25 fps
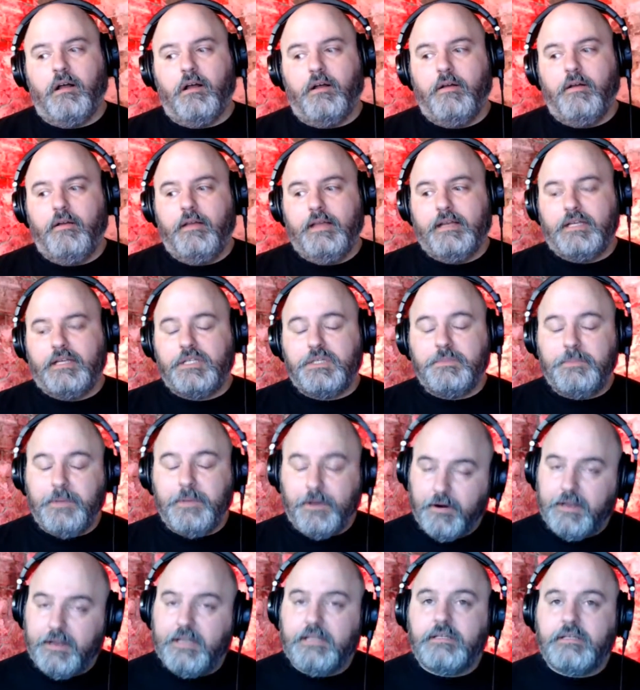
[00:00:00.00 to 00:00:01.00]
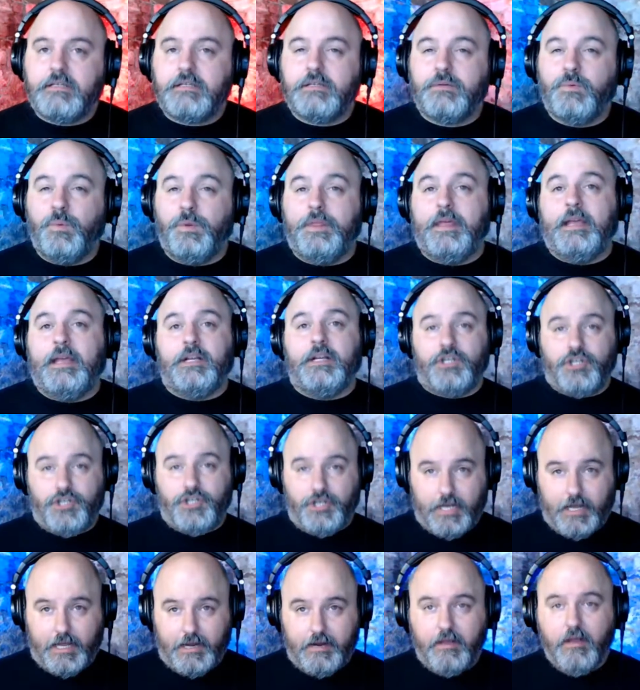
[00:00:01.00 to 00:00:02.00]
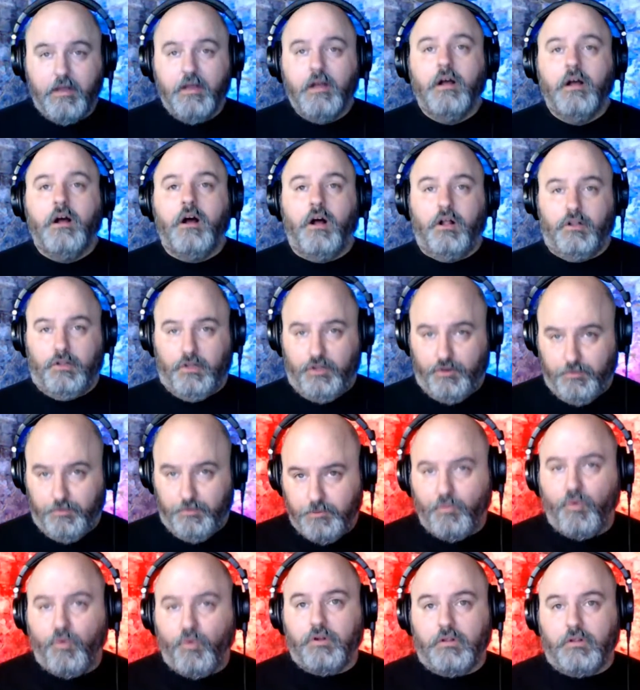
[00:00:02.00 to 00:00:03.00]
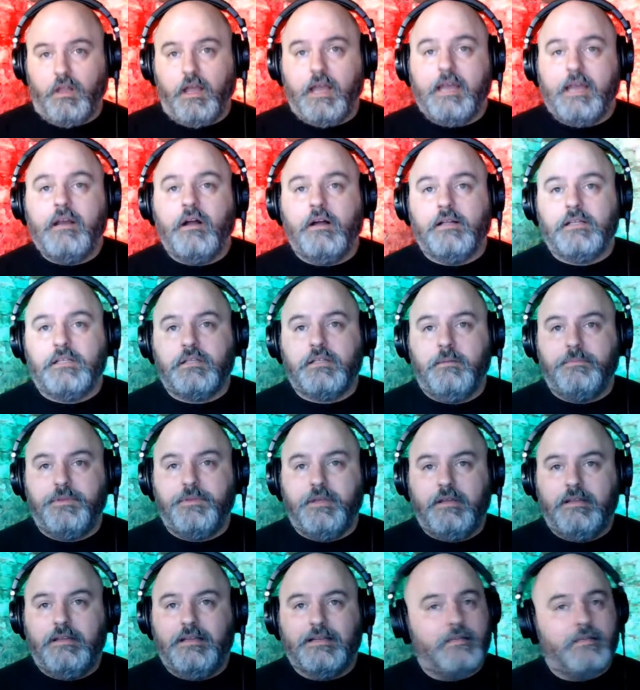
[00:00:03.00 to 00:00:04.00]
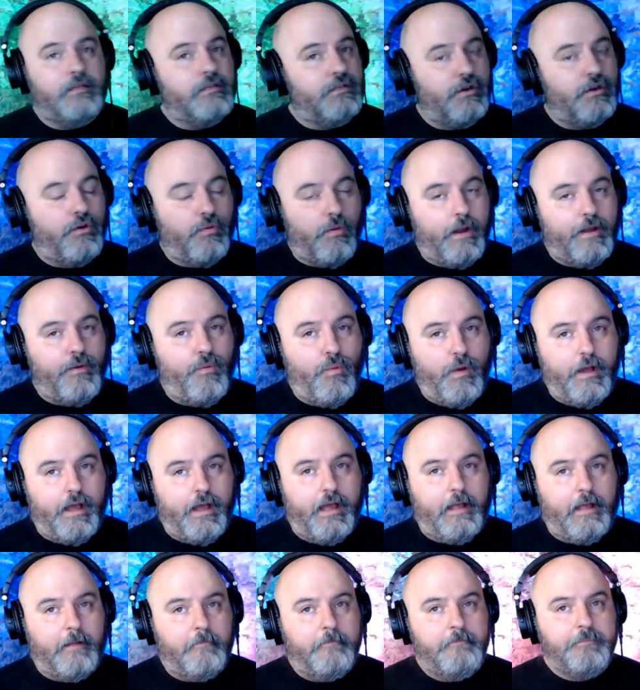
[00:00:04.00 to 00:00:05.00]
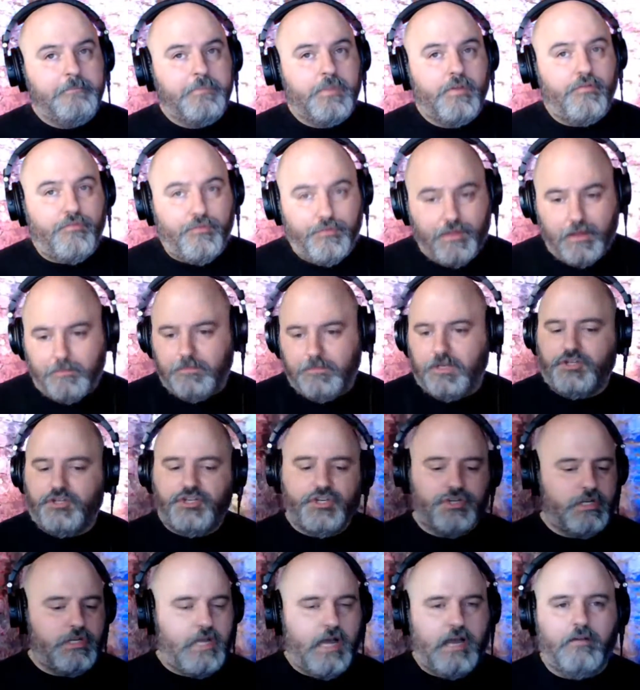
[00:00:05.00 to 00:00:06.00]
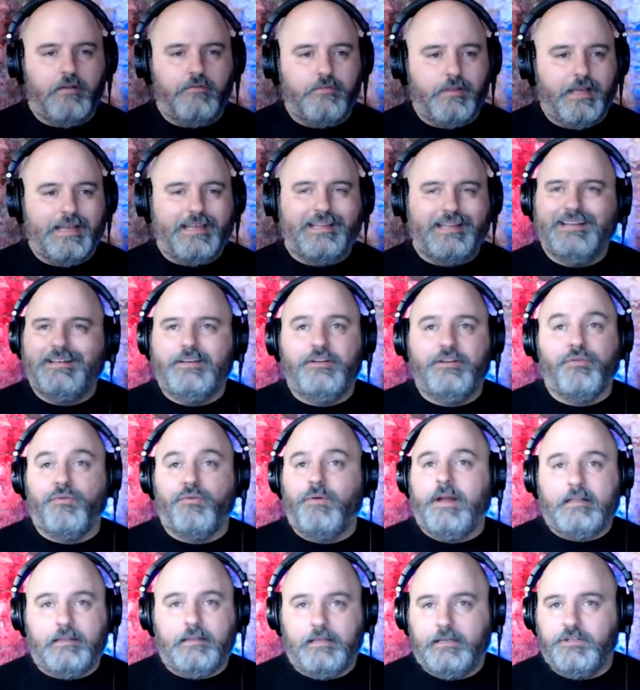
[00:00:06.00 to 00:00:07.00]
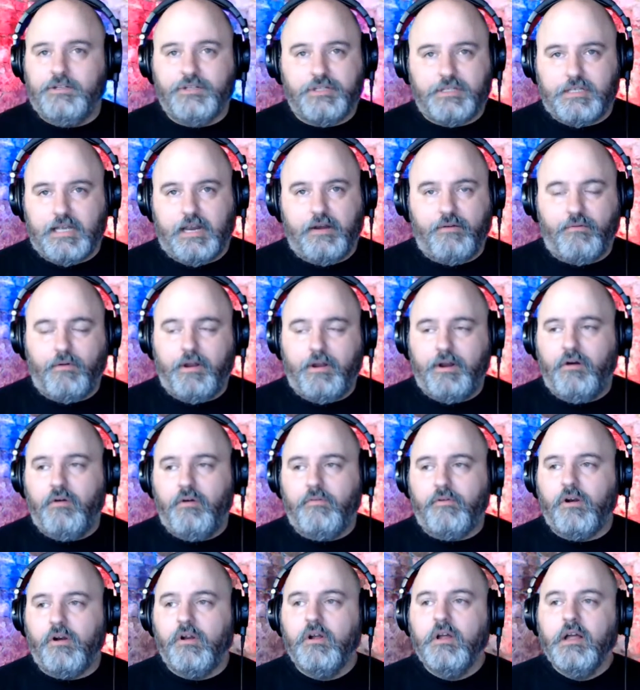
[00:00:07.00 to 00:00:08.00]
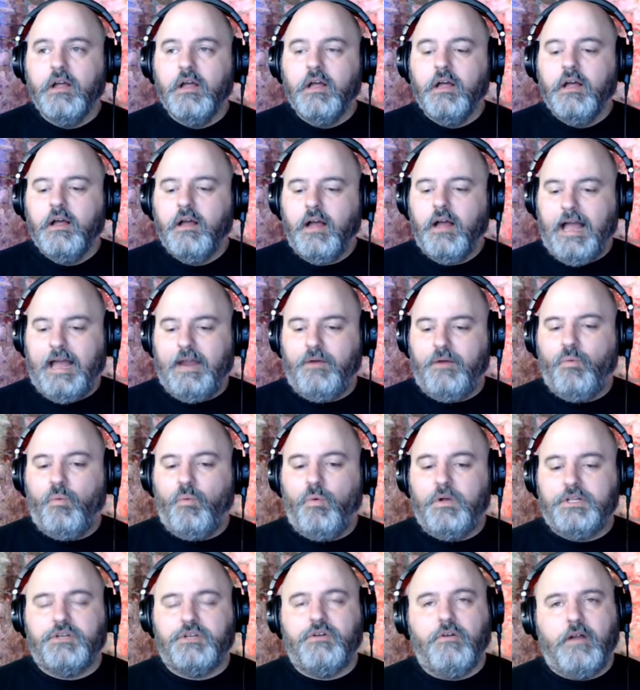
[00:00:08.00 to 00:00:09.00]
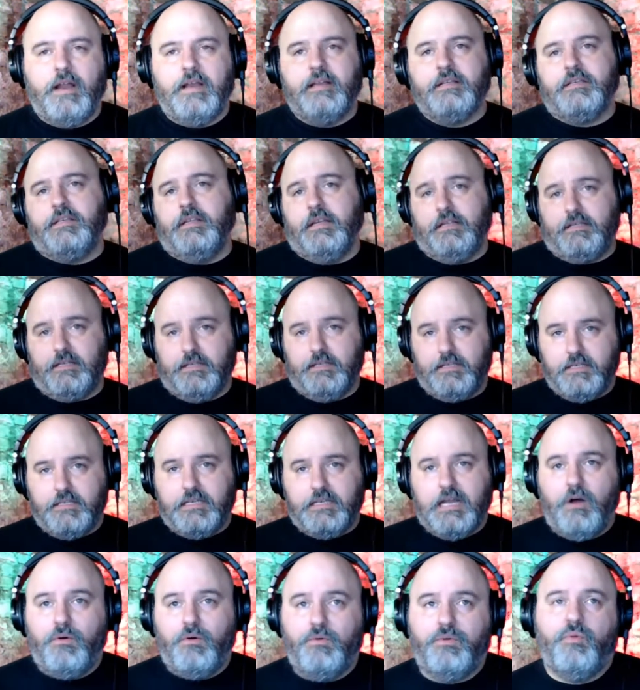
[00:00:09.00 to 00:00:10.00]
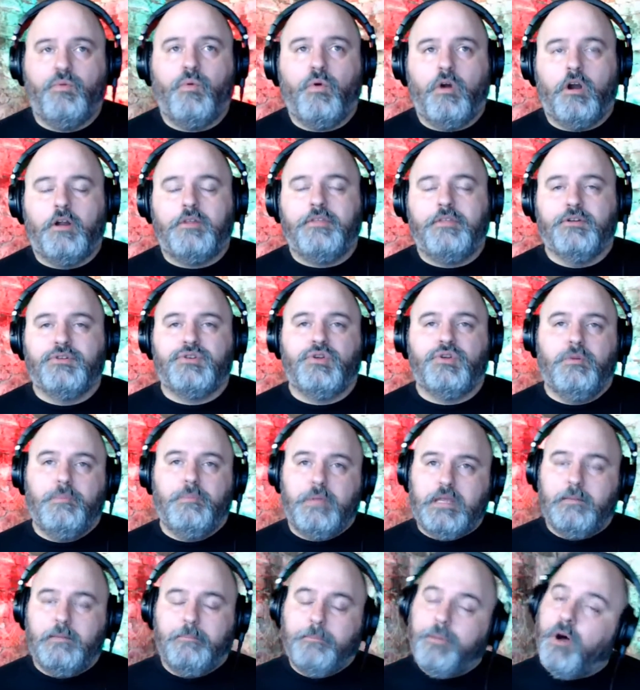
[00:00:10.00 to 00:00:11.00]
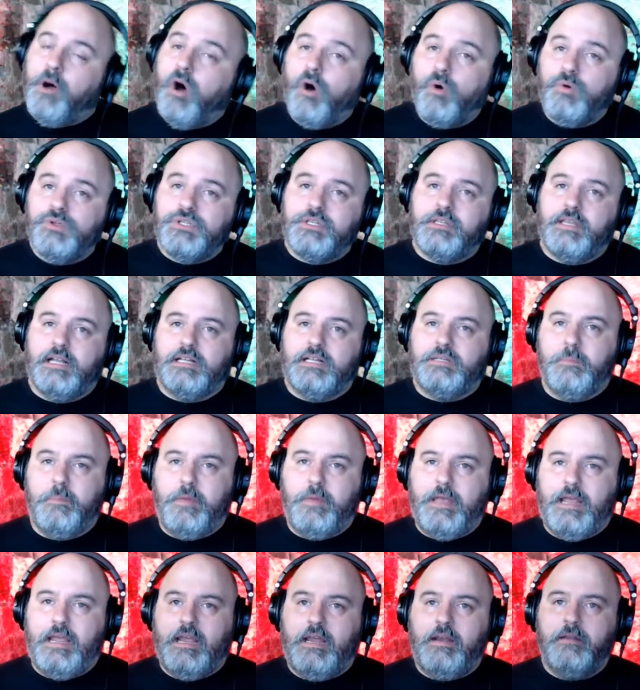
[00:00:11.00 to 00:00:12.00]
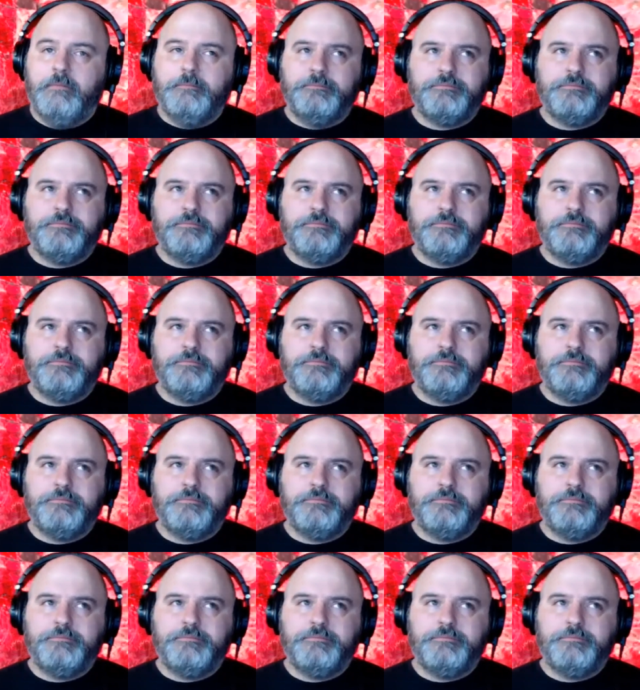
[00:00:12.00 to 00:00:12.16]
experience where they can shed a little bit more light on something, this is a great way for them to just kind of like directly just send it right over. And what's great is this is how it would work. There's going to be a post that's made